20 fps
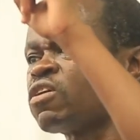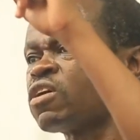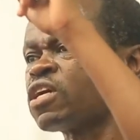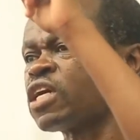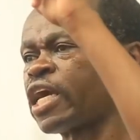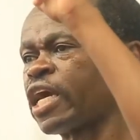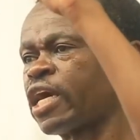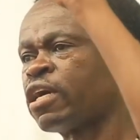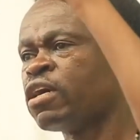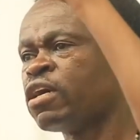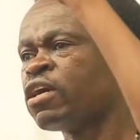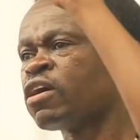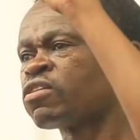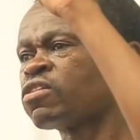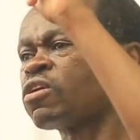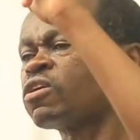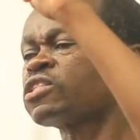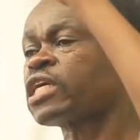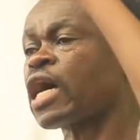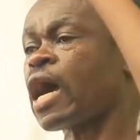only.
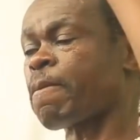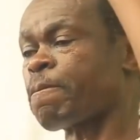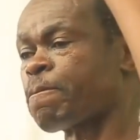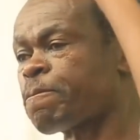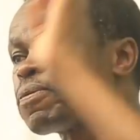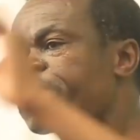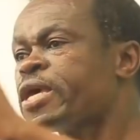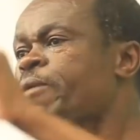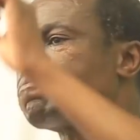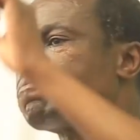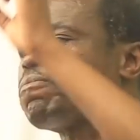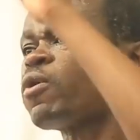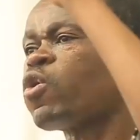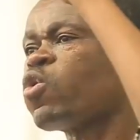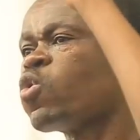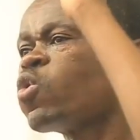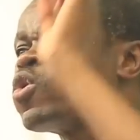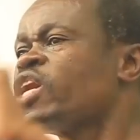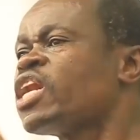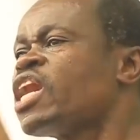Those are people
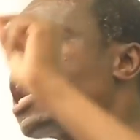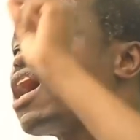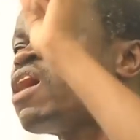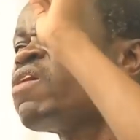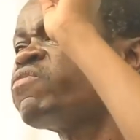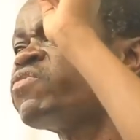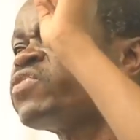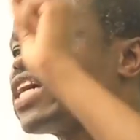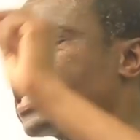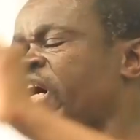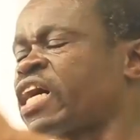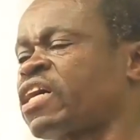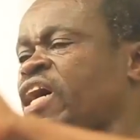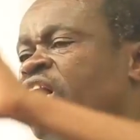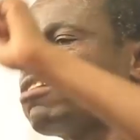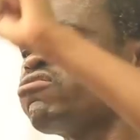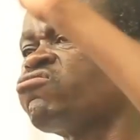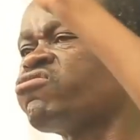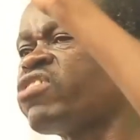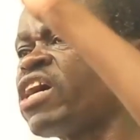who love their
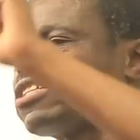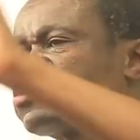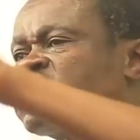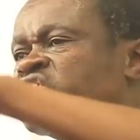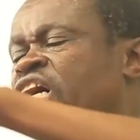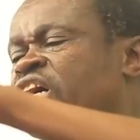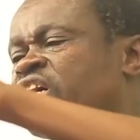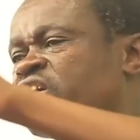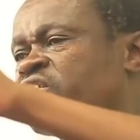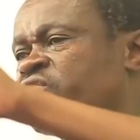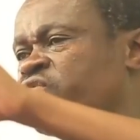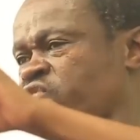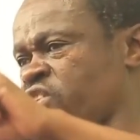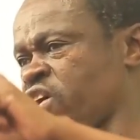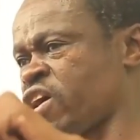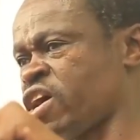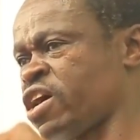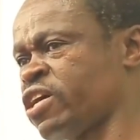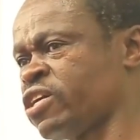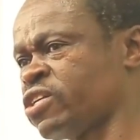country and
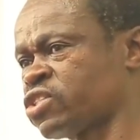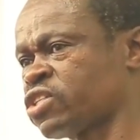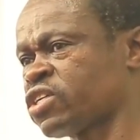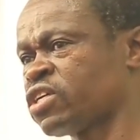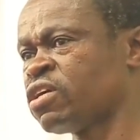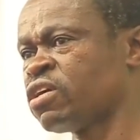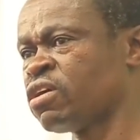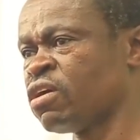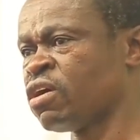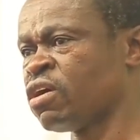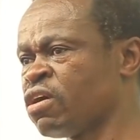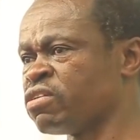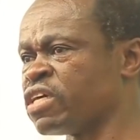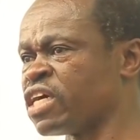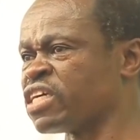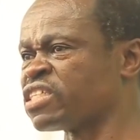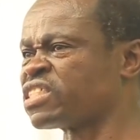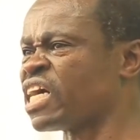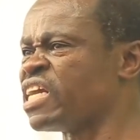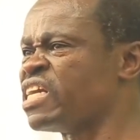sacrifice.
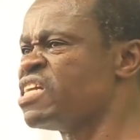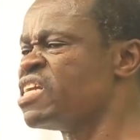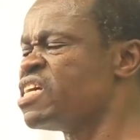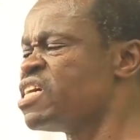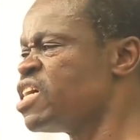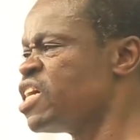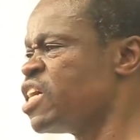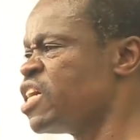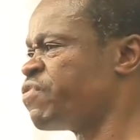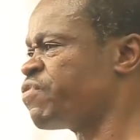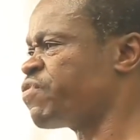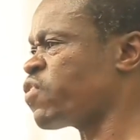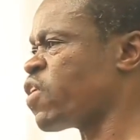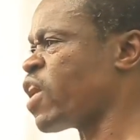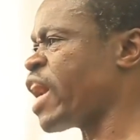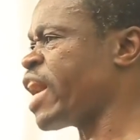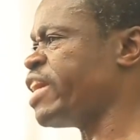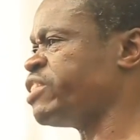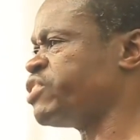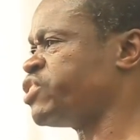There is a need for
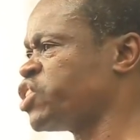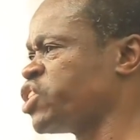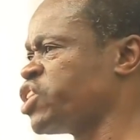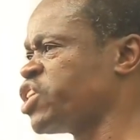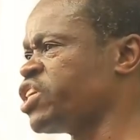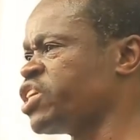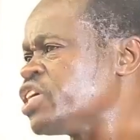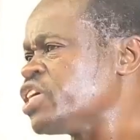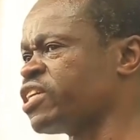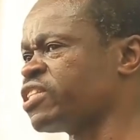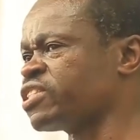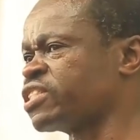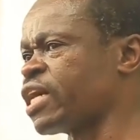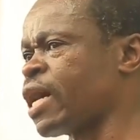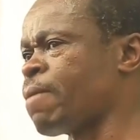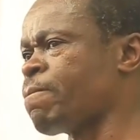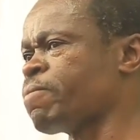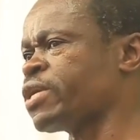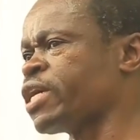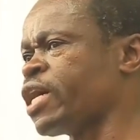hygiene in
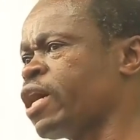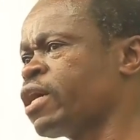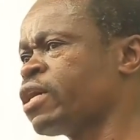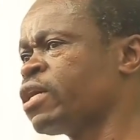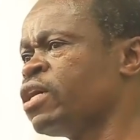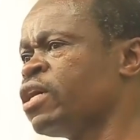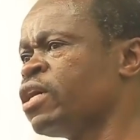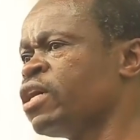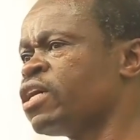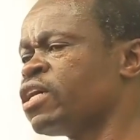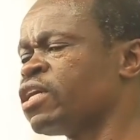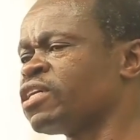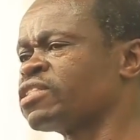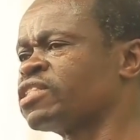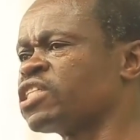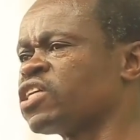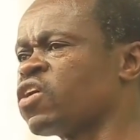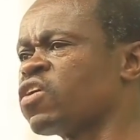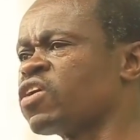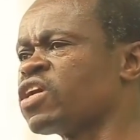Zambia. It is
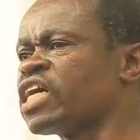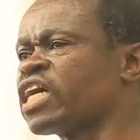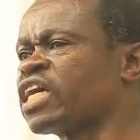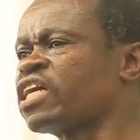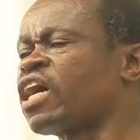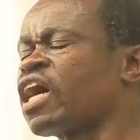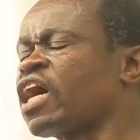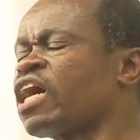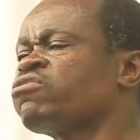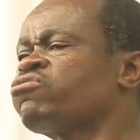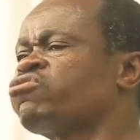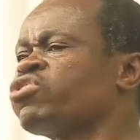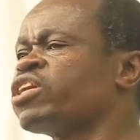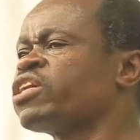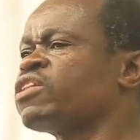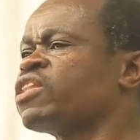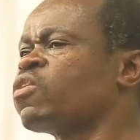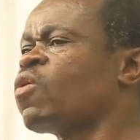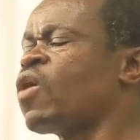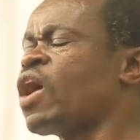the only country
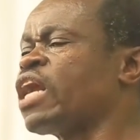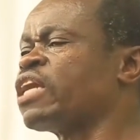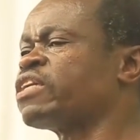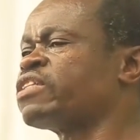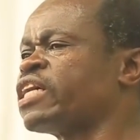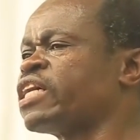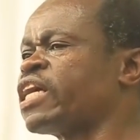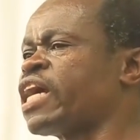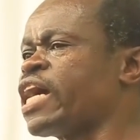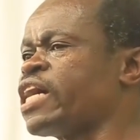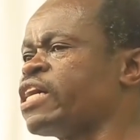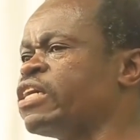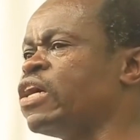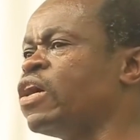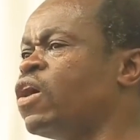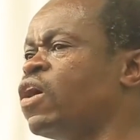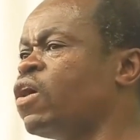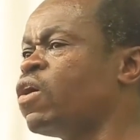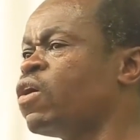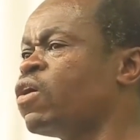in the world that I
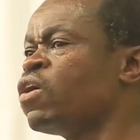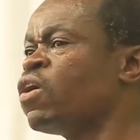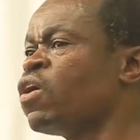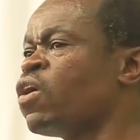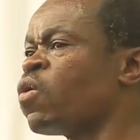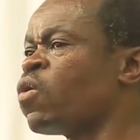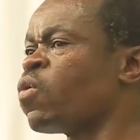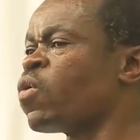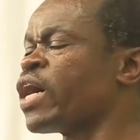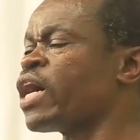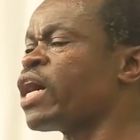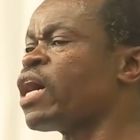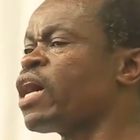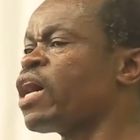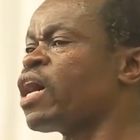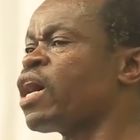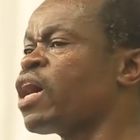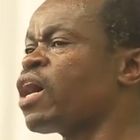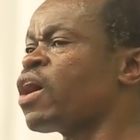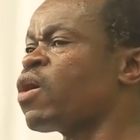know
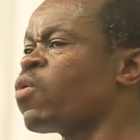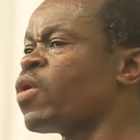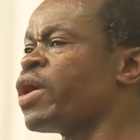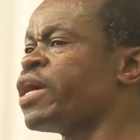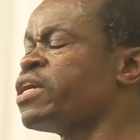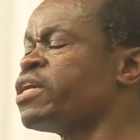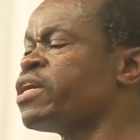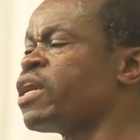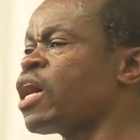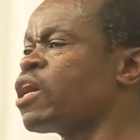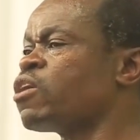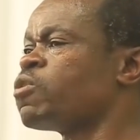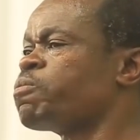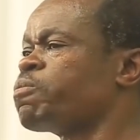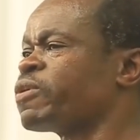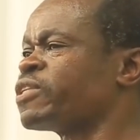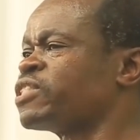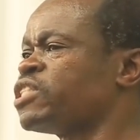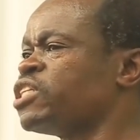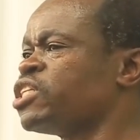where when an
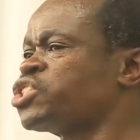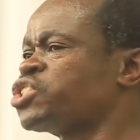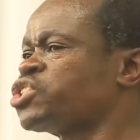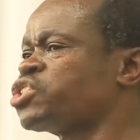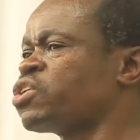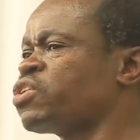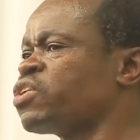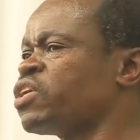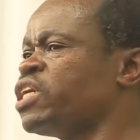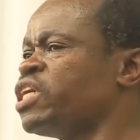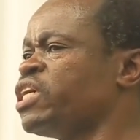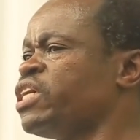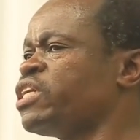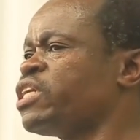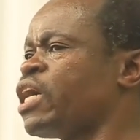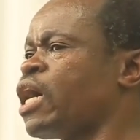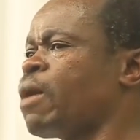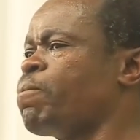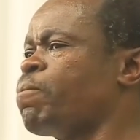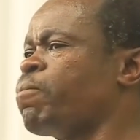opposition
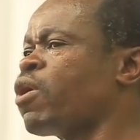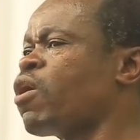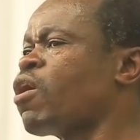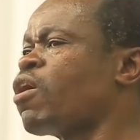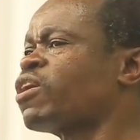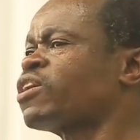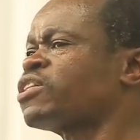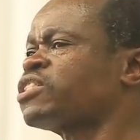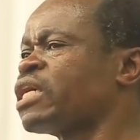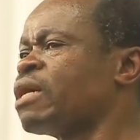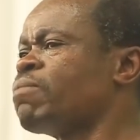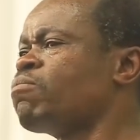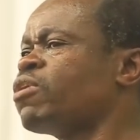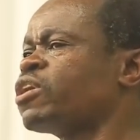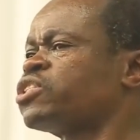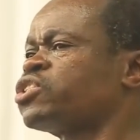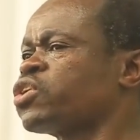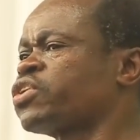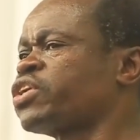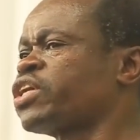leader blocks a
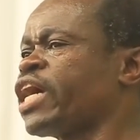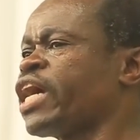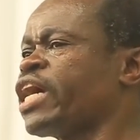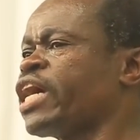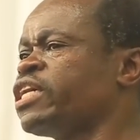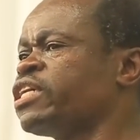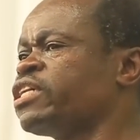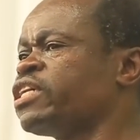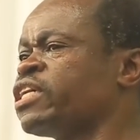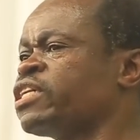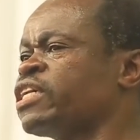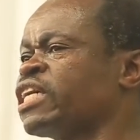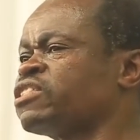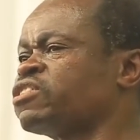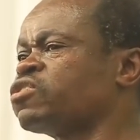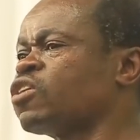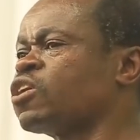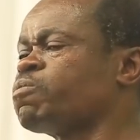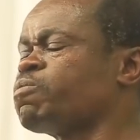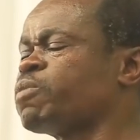motorcade, it does
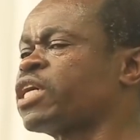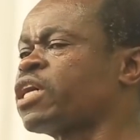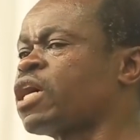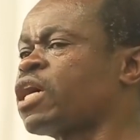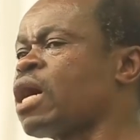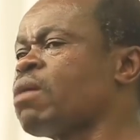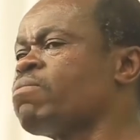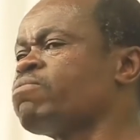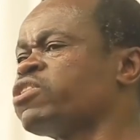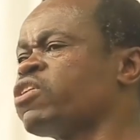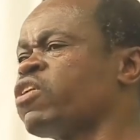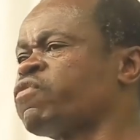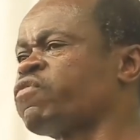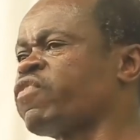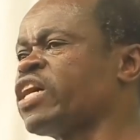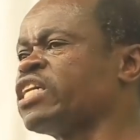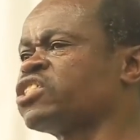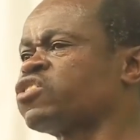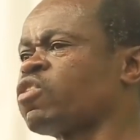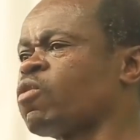not become the
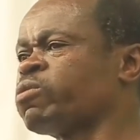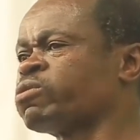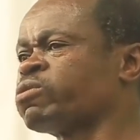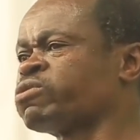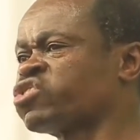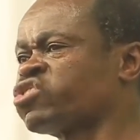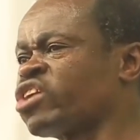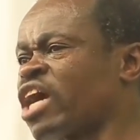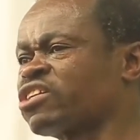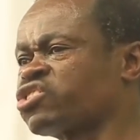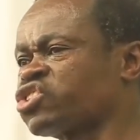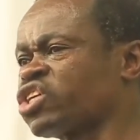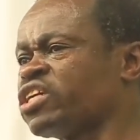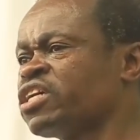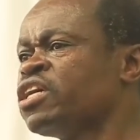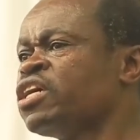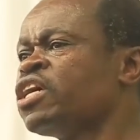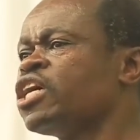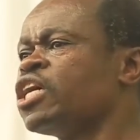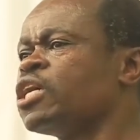offense of obstruction,
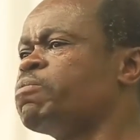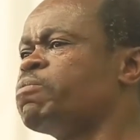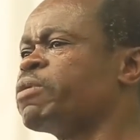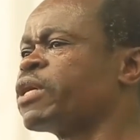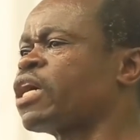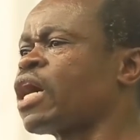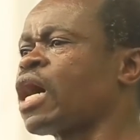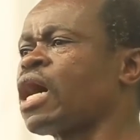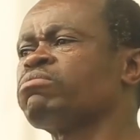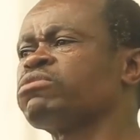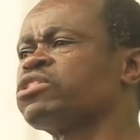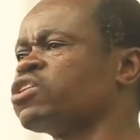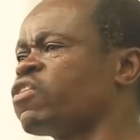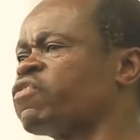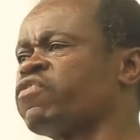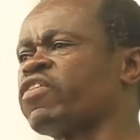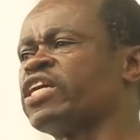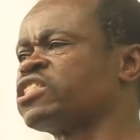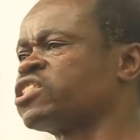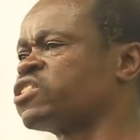it becomes the
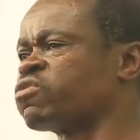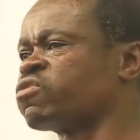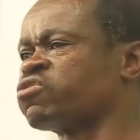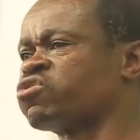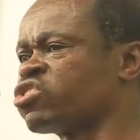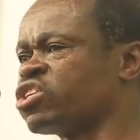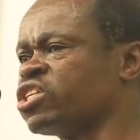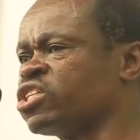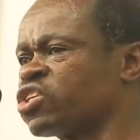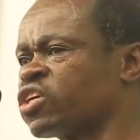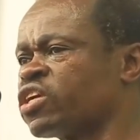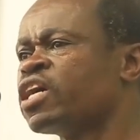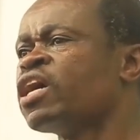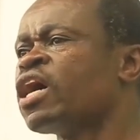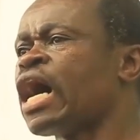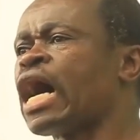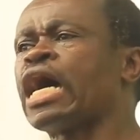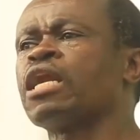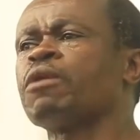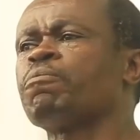offense of treason.
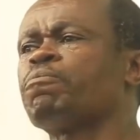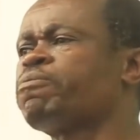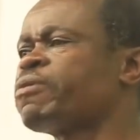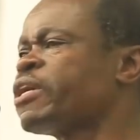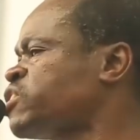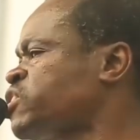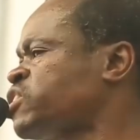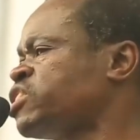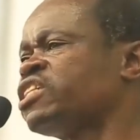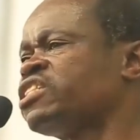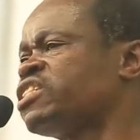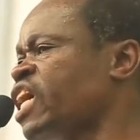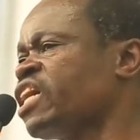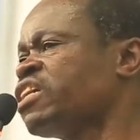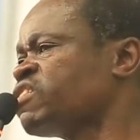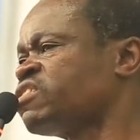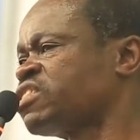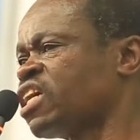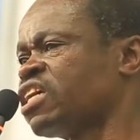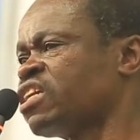
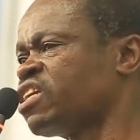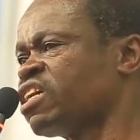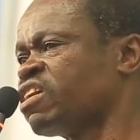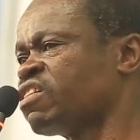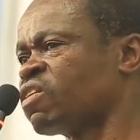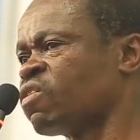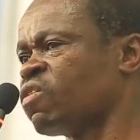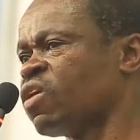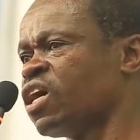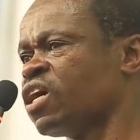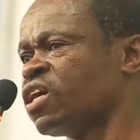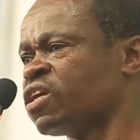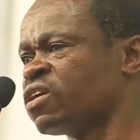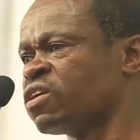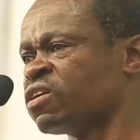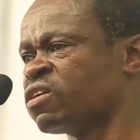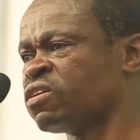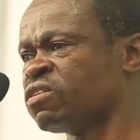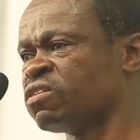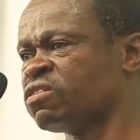Unprecedented in the
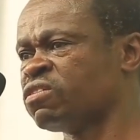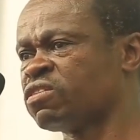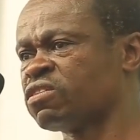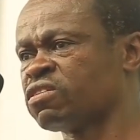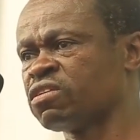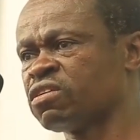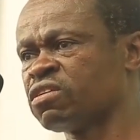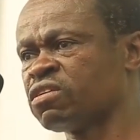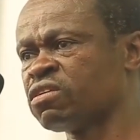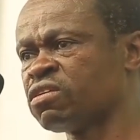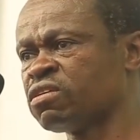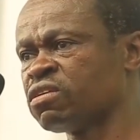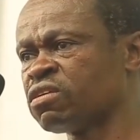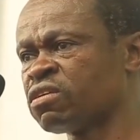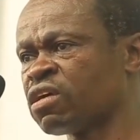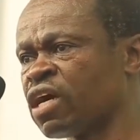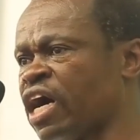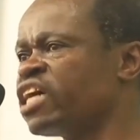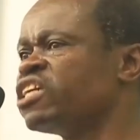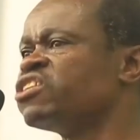world.
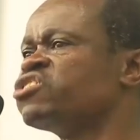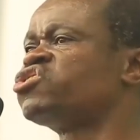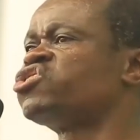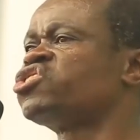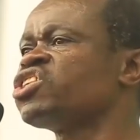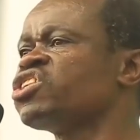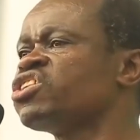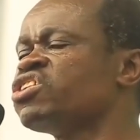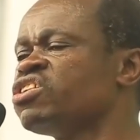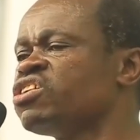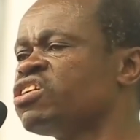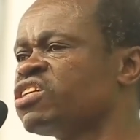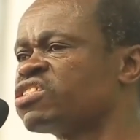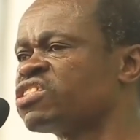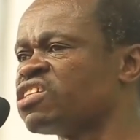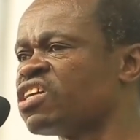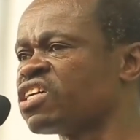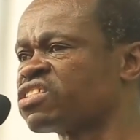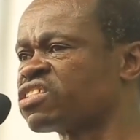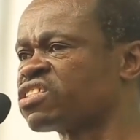Hygiene
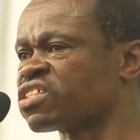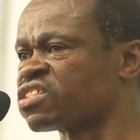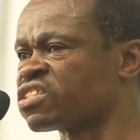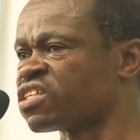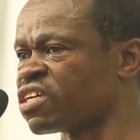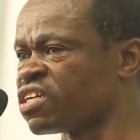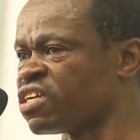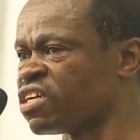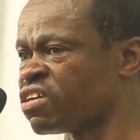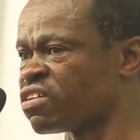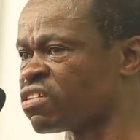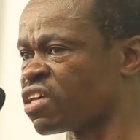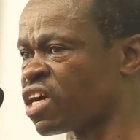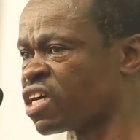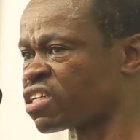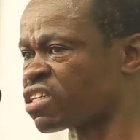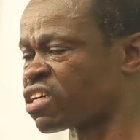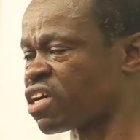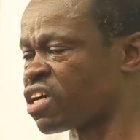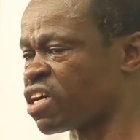is necessary in
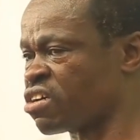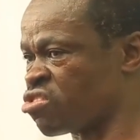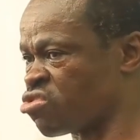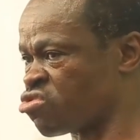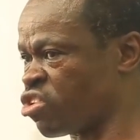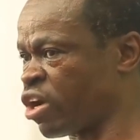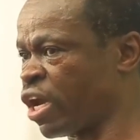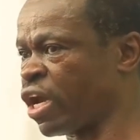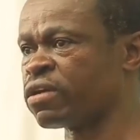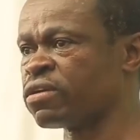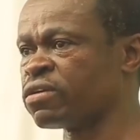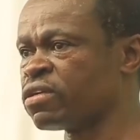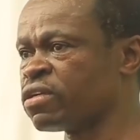that country.